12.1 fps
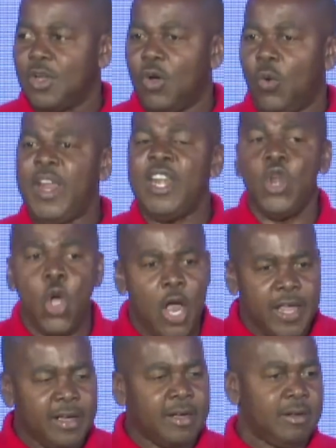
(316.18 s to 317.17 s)
We know
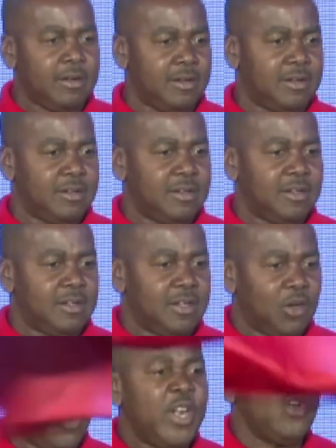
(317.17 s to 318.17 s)
you.
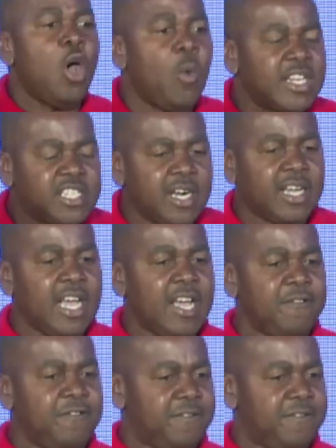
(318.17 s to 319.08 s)
We know what you give.